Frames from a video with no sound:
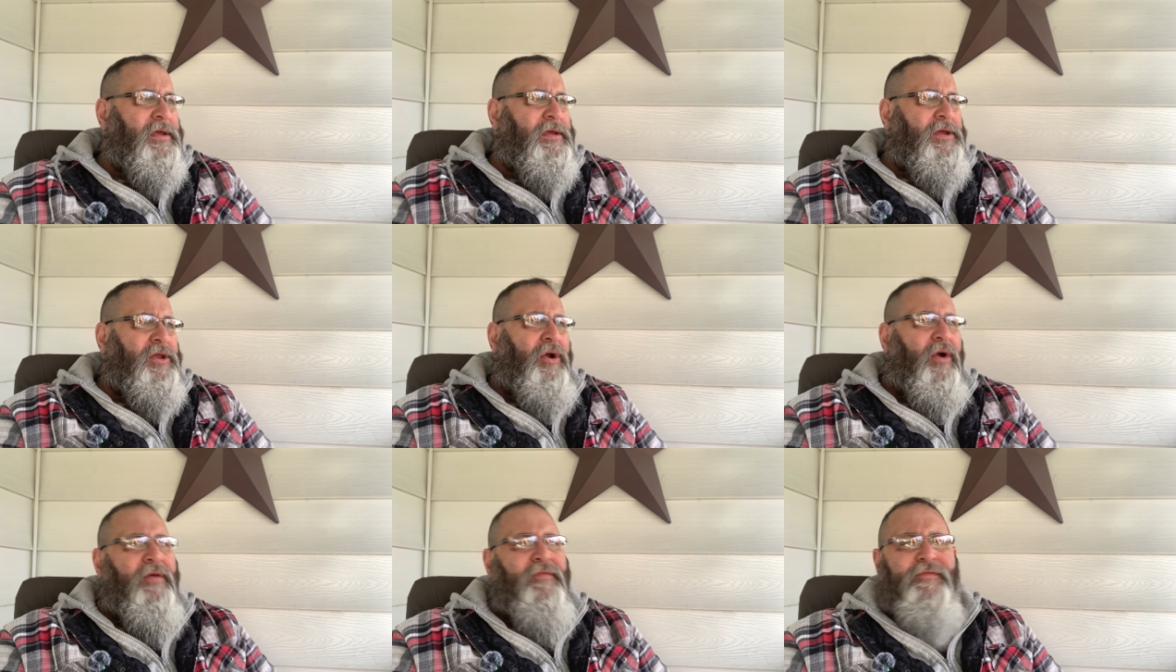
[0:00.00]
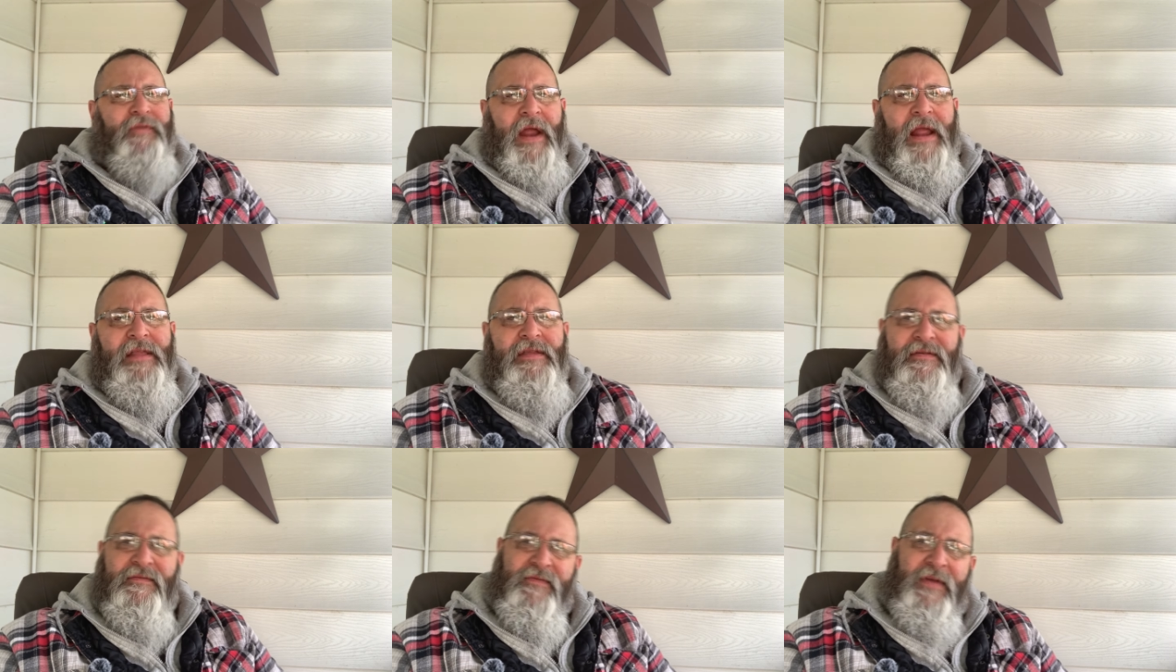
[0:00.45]
Our
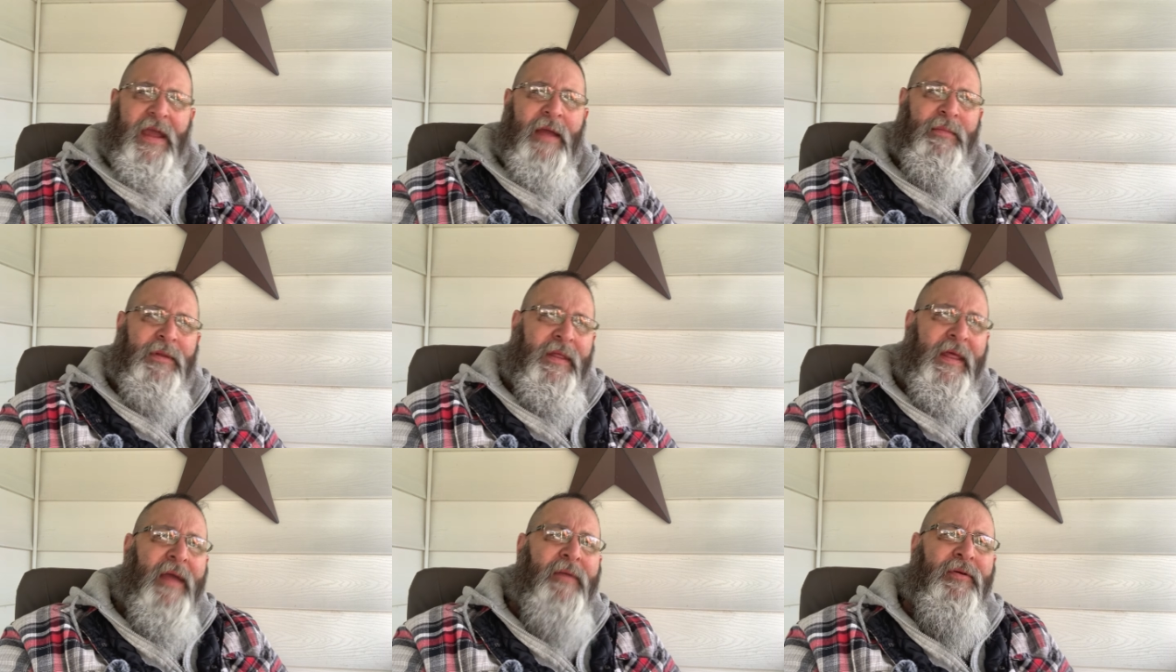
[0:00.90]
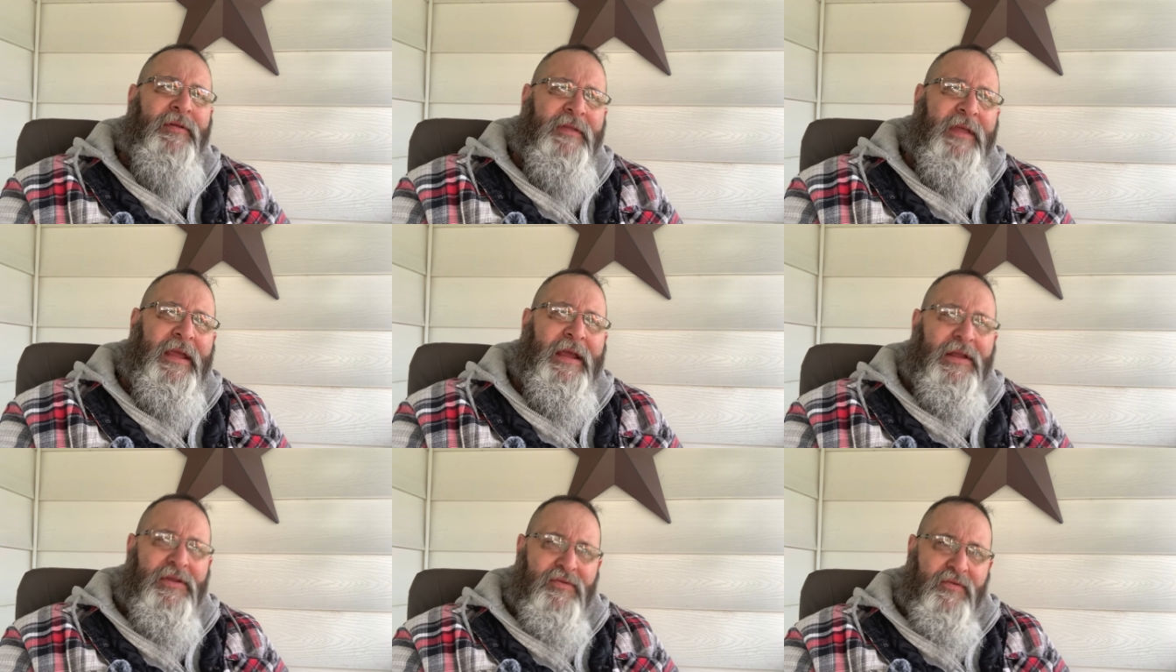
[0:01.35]
friends and family, they would
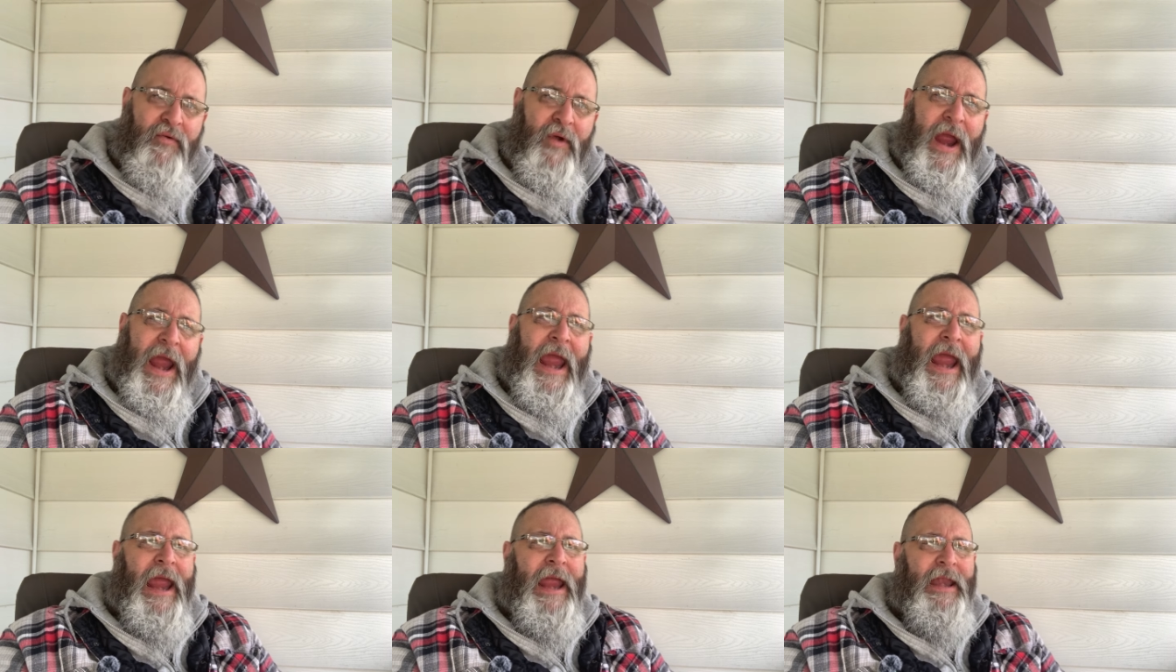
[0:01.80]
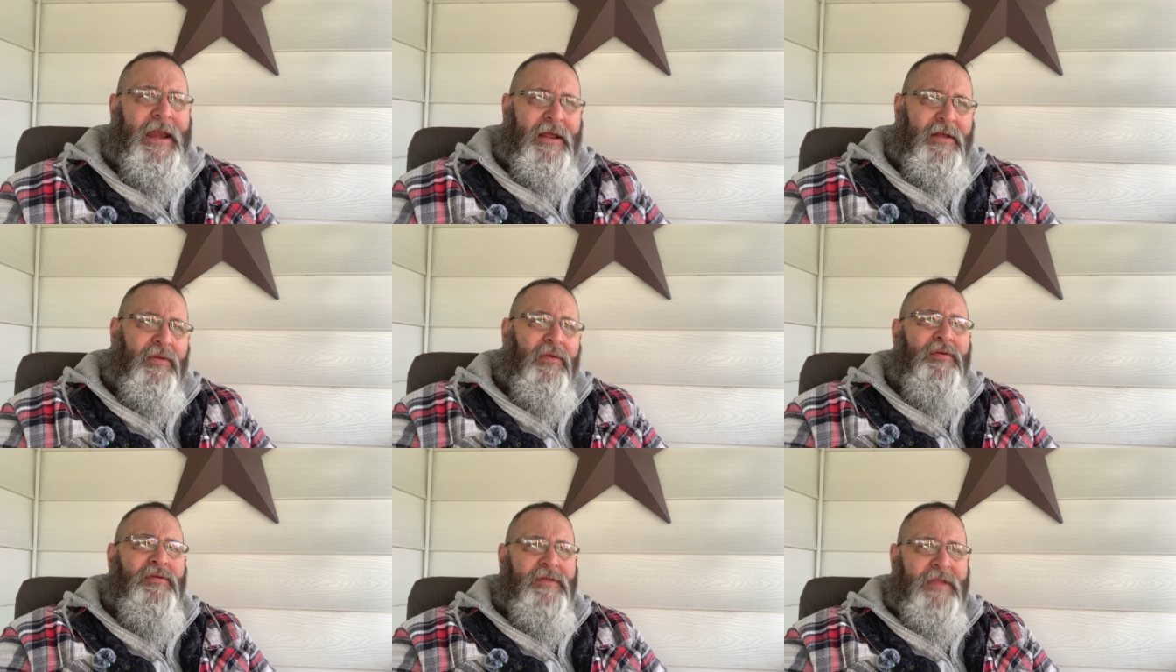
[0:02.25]
think it's great and
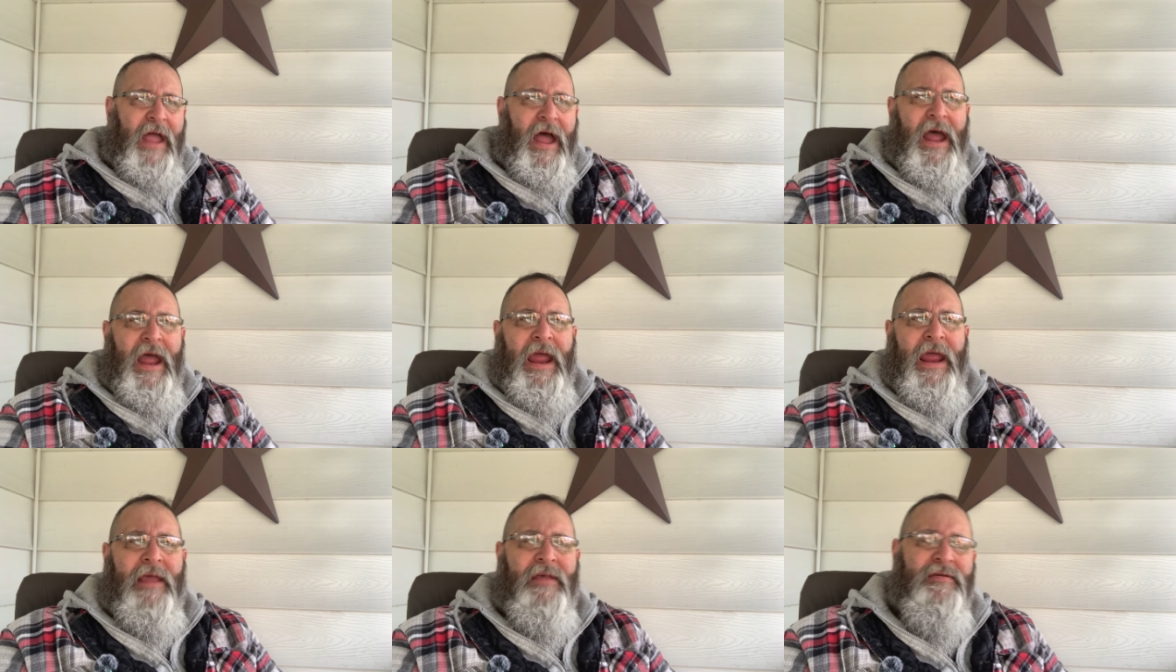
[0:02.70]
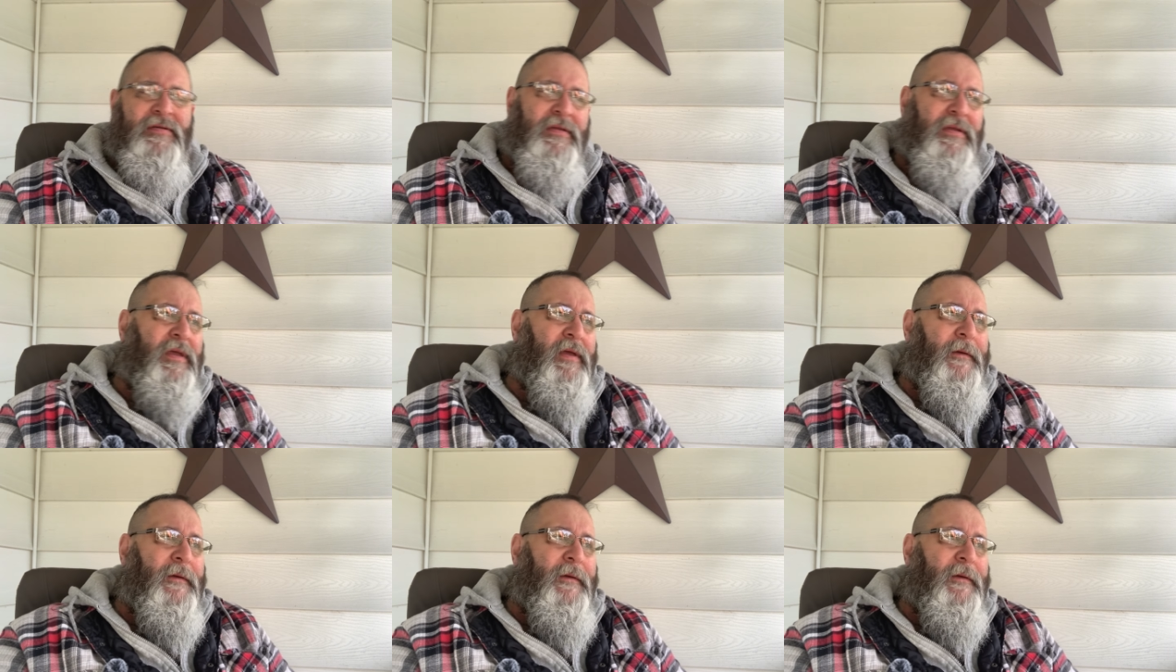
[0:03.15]
it looks nice,